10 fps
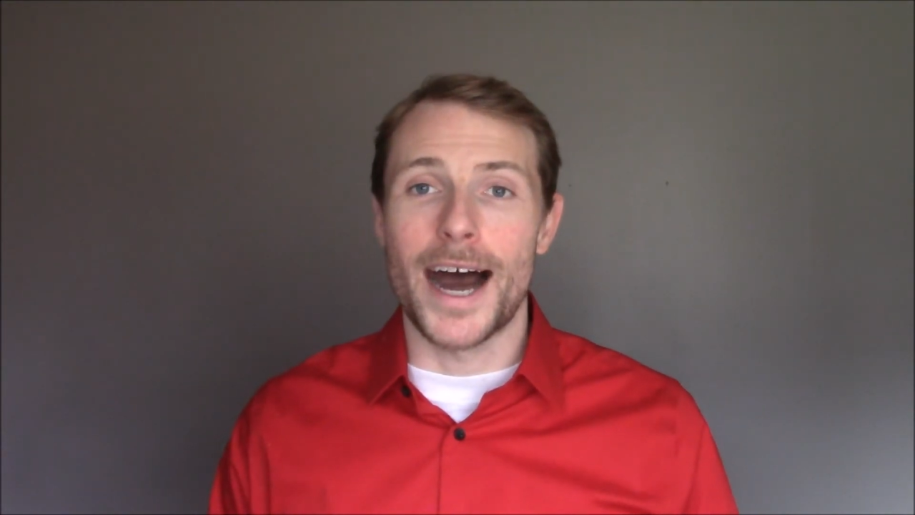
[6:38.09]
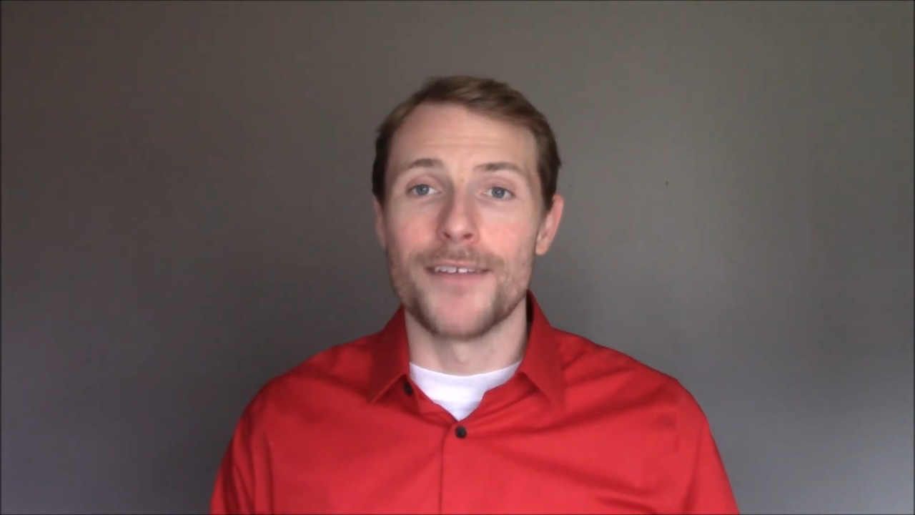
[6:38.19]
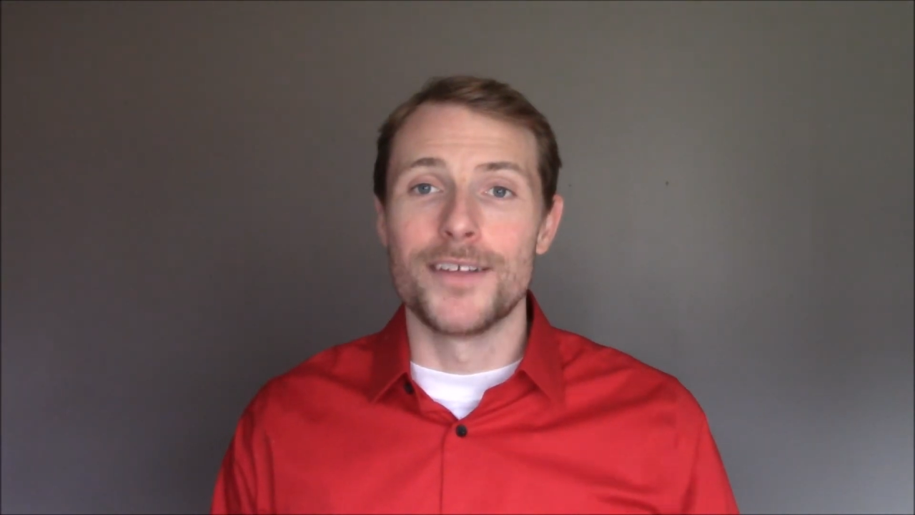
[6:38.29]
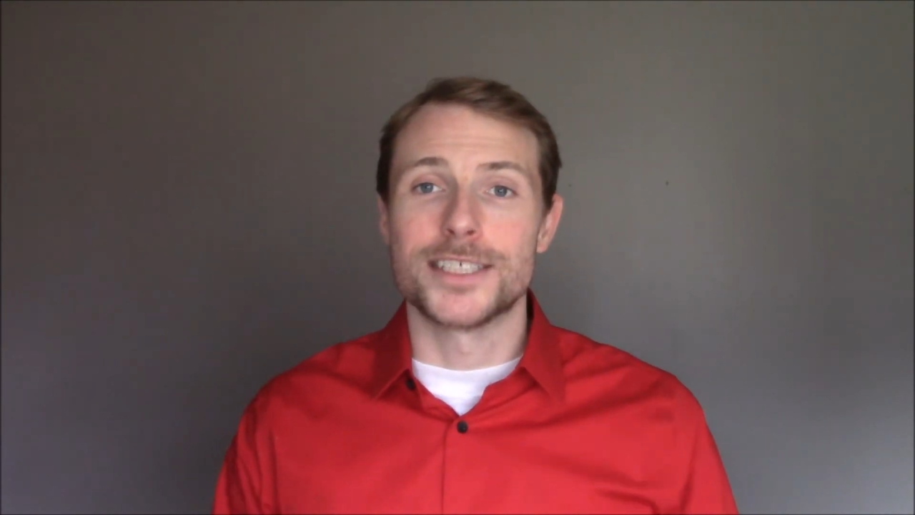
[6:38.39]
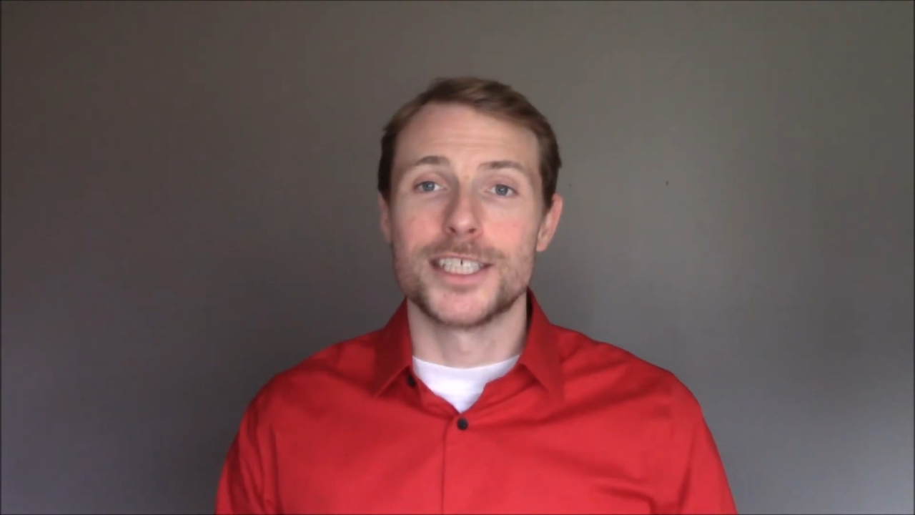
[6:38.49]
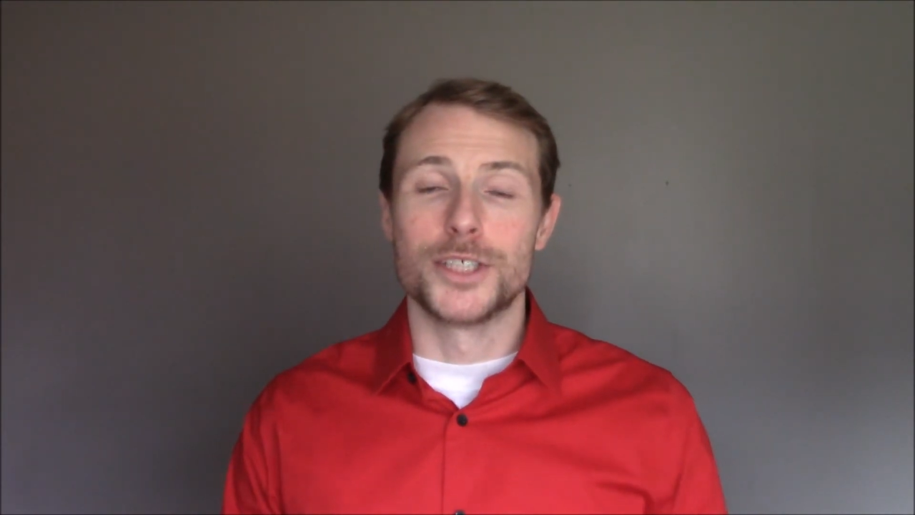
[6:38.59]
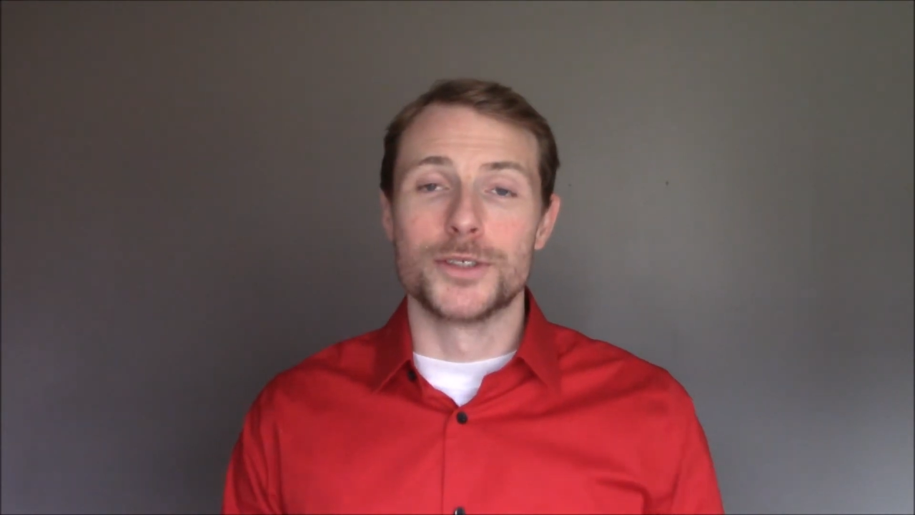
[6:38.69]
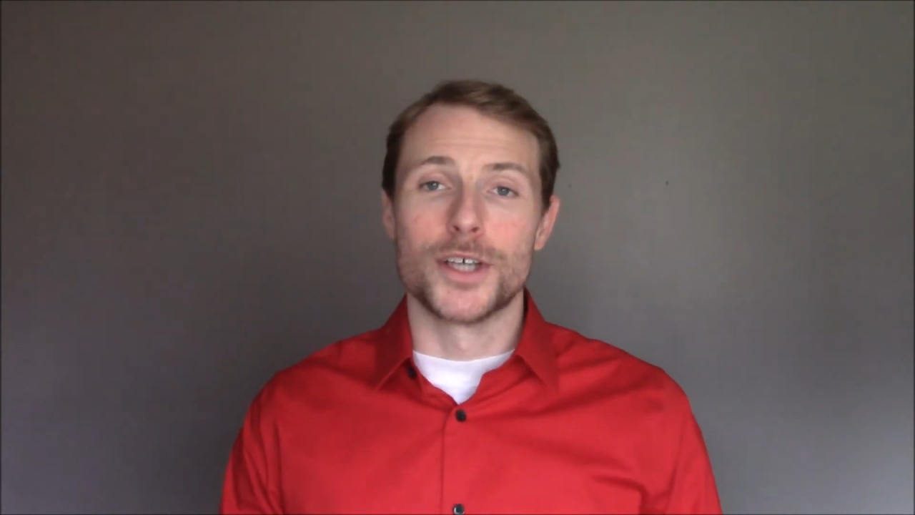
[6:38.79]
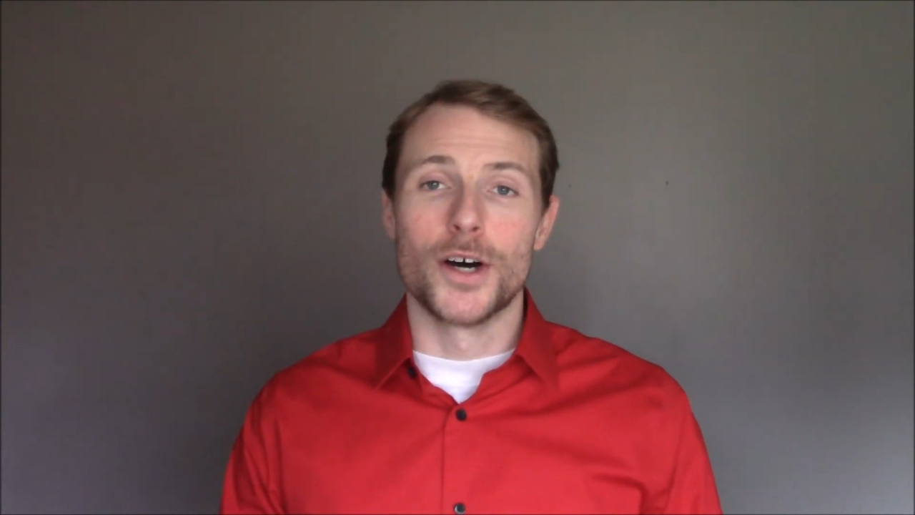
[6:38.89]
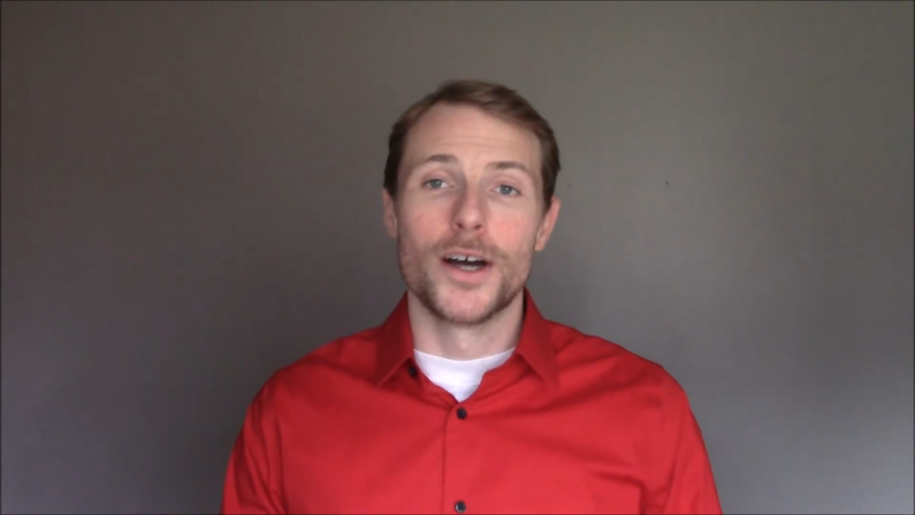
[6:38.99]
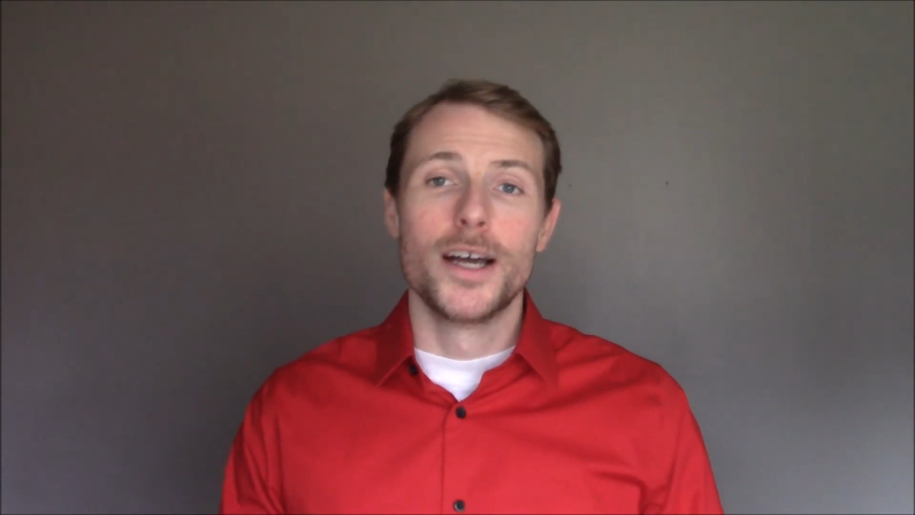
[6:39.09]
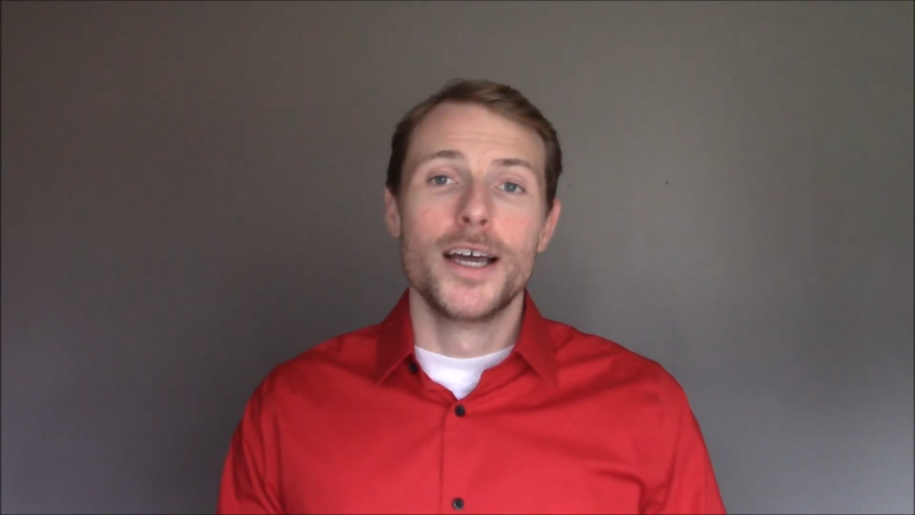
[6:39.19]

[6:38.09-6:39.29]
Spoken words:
on this issue. So